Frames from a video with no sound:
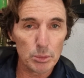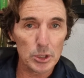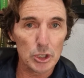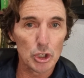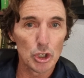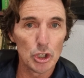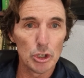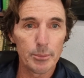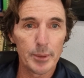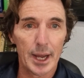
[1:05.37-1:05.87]

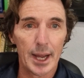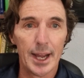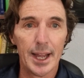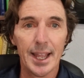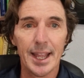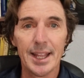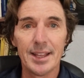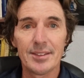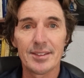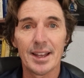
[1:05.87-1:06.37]
Kumar
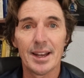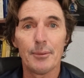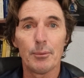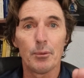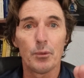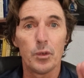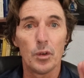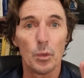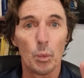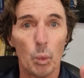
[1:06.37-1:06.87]
ends
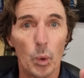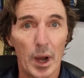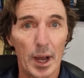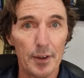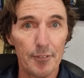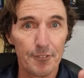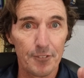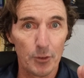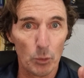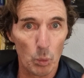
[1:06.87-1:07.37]
up for
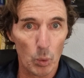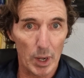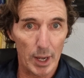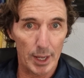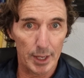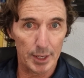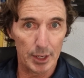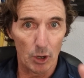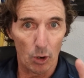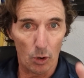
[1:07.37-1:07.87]
one
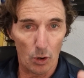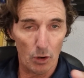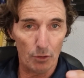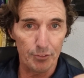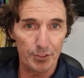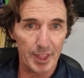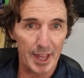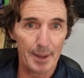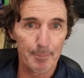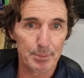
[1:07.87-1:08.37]

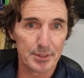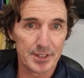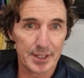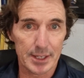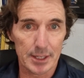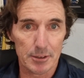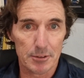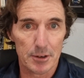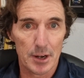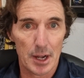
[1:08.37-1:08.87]
off that
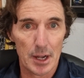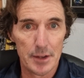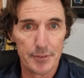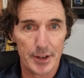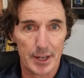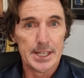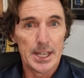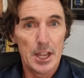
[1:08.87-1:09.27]
particular over.